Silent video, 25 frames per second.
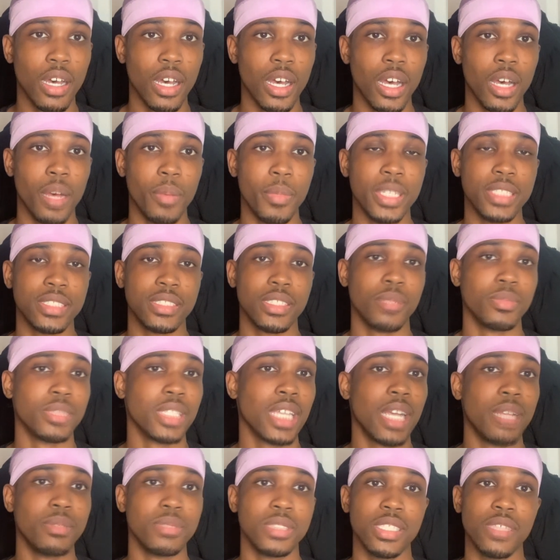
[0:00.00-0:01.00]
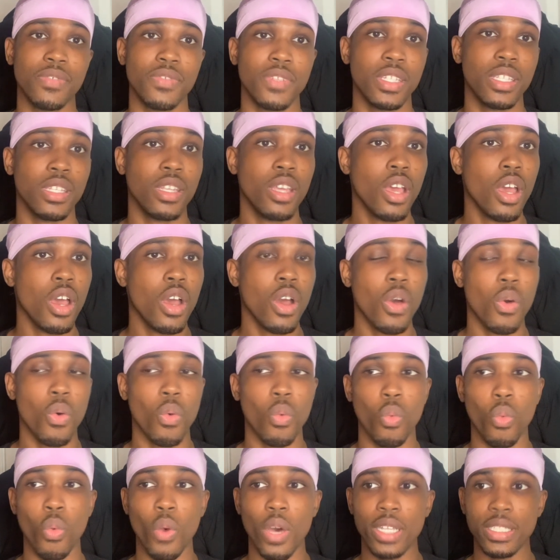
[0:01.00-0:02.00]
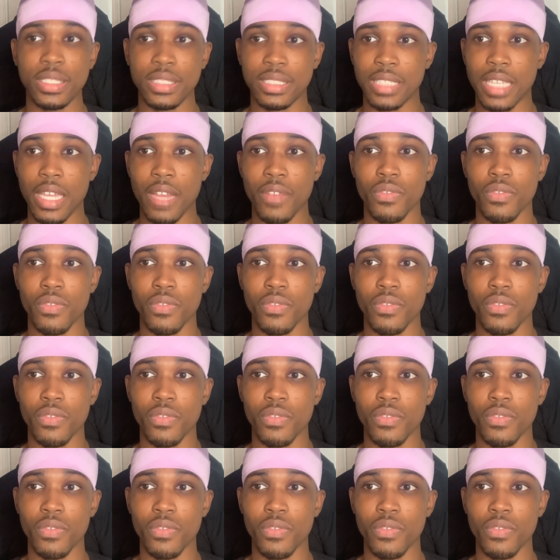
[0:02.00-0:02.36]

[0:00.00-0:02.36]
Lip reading: and sometimes even once